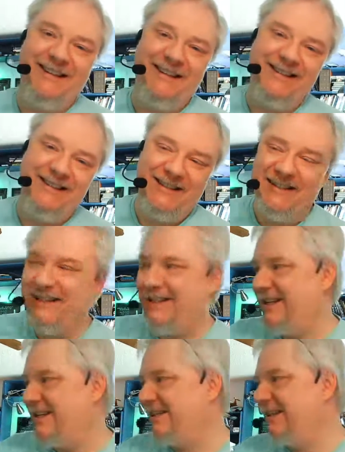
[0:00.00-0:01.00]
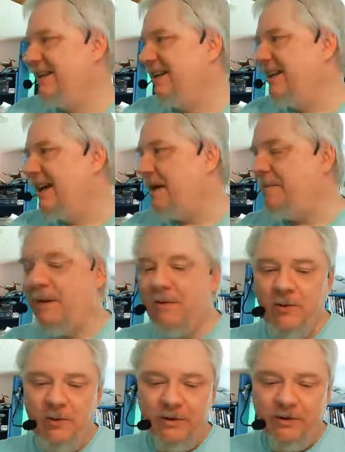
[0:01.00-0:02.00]
Just as it is. And maybe
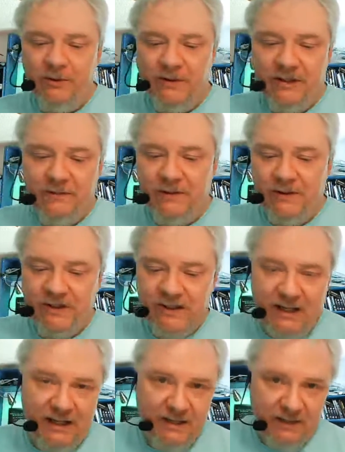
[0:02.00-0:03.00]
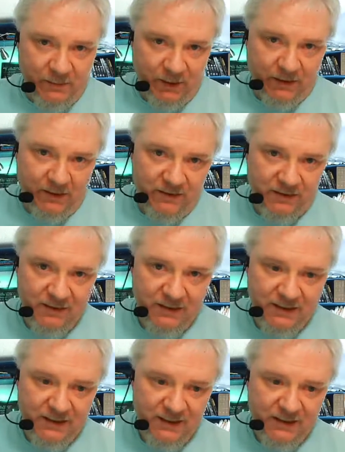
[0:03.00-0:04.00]
we'll do a different study tomorrow,
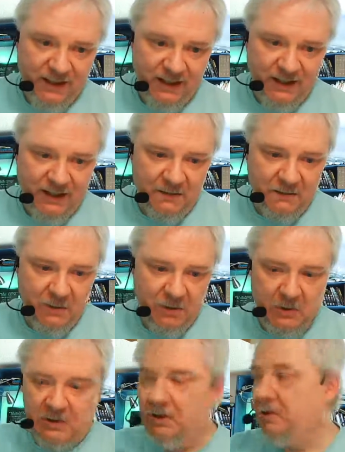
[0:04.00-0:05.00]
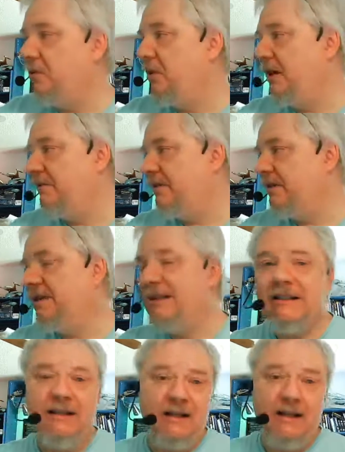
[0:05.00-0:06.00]
or whatever,
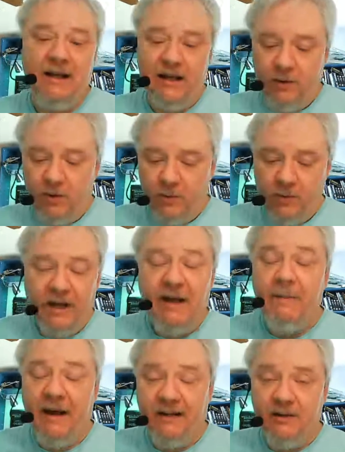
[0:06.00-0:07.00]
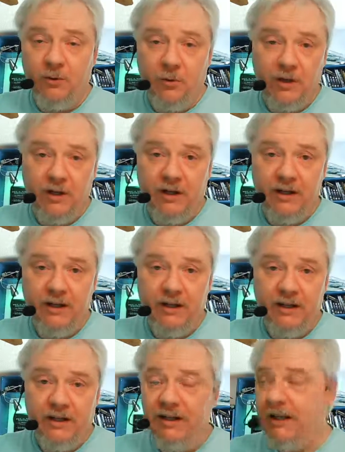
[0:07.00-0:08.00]
or we'll get back to work.
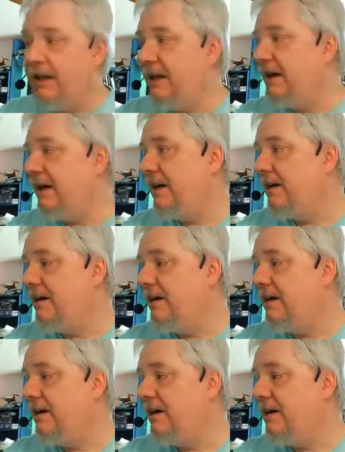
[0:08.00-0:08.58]
The